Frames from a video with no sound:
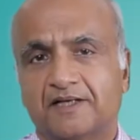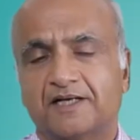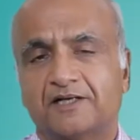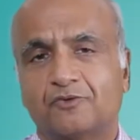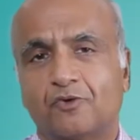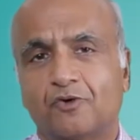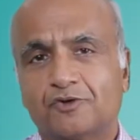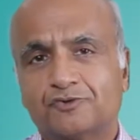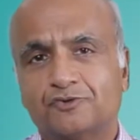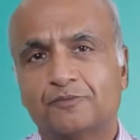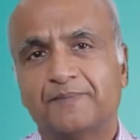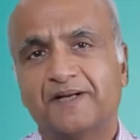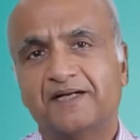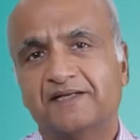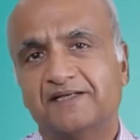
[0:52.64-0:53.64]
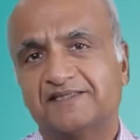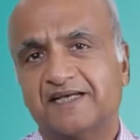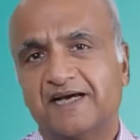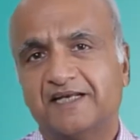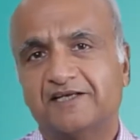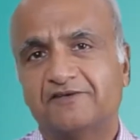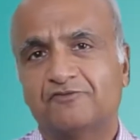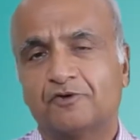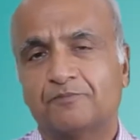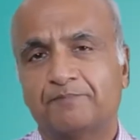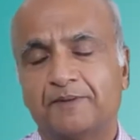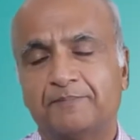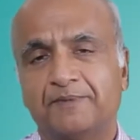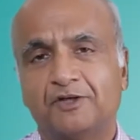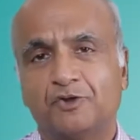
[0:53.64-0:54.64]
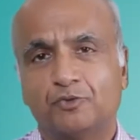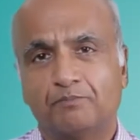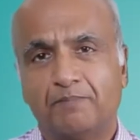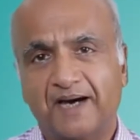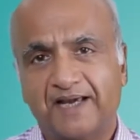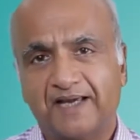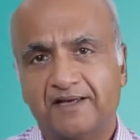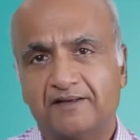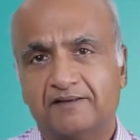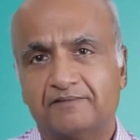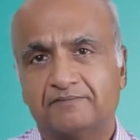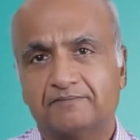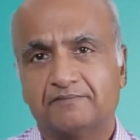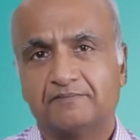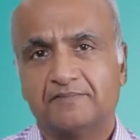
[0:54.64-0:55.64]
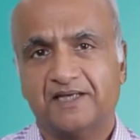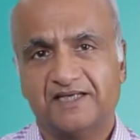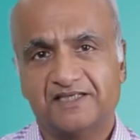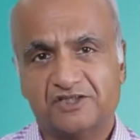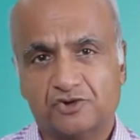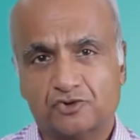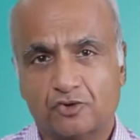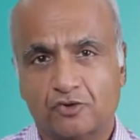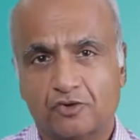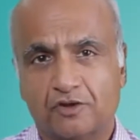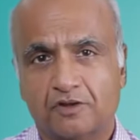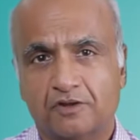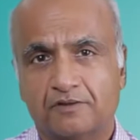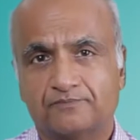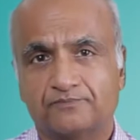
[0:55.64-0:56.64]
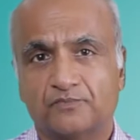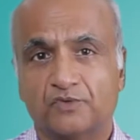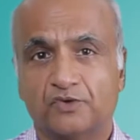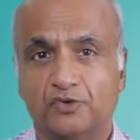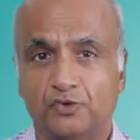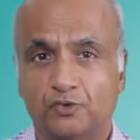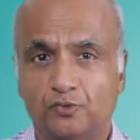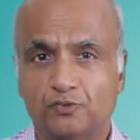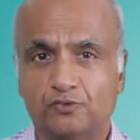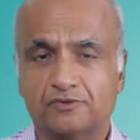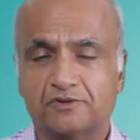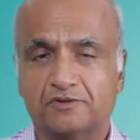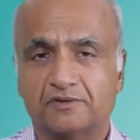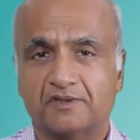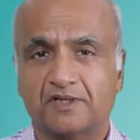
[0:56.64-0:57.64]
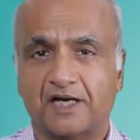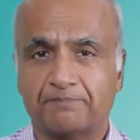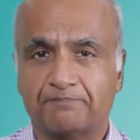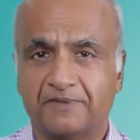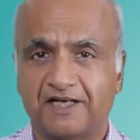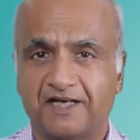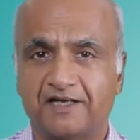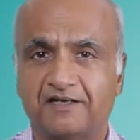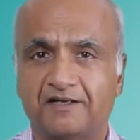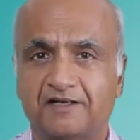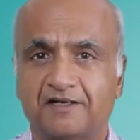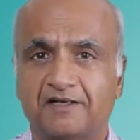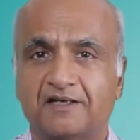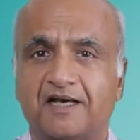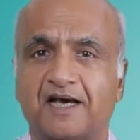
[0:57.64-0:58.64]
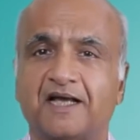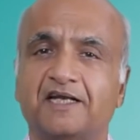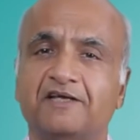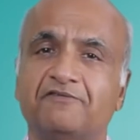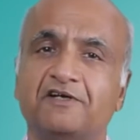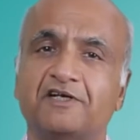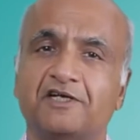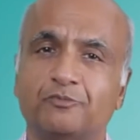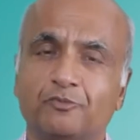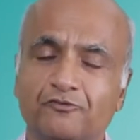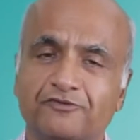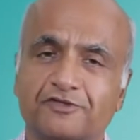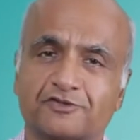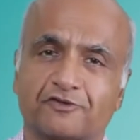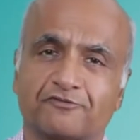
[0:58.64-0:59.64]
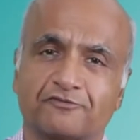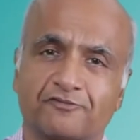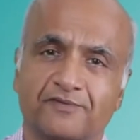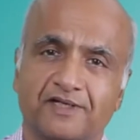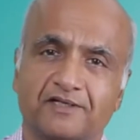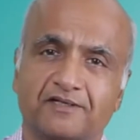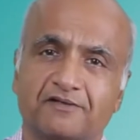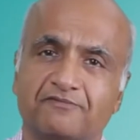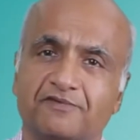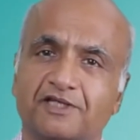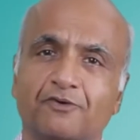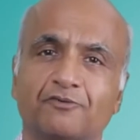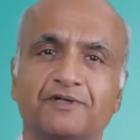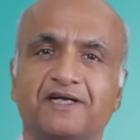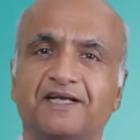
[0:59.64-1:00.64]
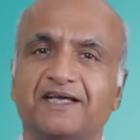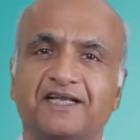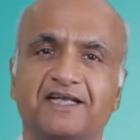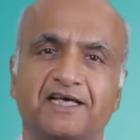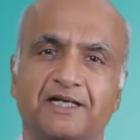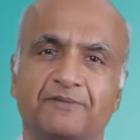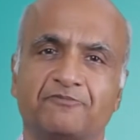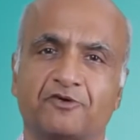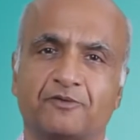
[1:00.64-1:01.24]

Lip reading: It also meant designing for people to buy, install, use, upgrade, and even remove the software without needing any help